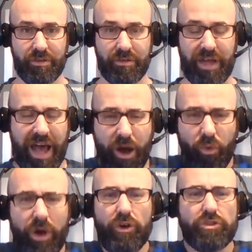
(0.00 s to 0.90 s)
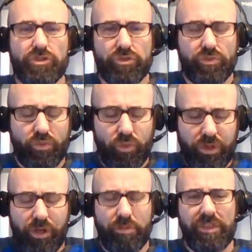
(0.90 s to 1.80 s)
how else would
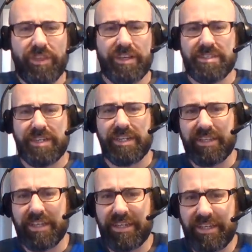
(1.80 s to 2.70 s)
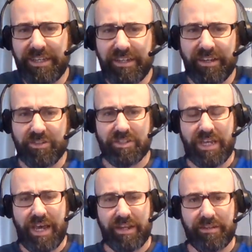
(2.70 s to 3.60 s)
there be things in it that he didn't
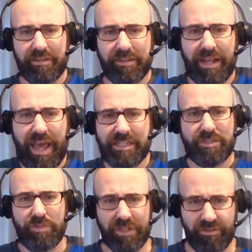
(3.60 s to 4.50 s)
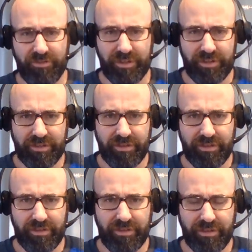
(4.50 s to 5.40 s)
understand? It has to be different.
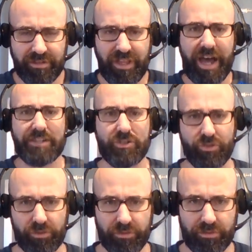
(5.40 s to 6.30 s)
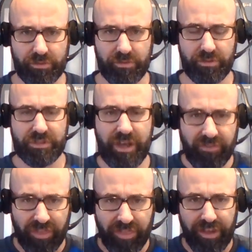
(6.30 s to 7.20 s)
It's logical. You just have
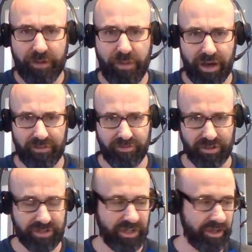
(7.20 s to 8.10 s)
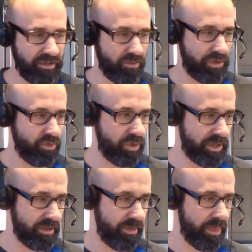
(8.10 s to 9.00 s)
to think about it for a second when you read
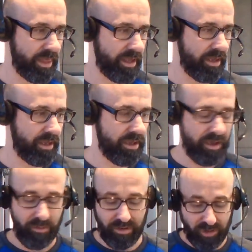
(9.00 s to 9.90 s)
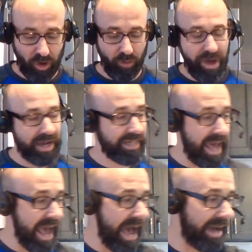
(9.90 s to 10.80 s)
it. But if you go back to
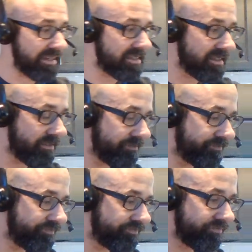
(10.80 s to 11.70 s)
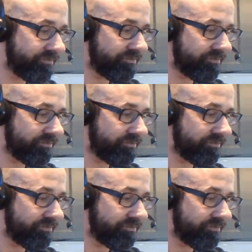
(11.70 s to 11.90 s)
Acts,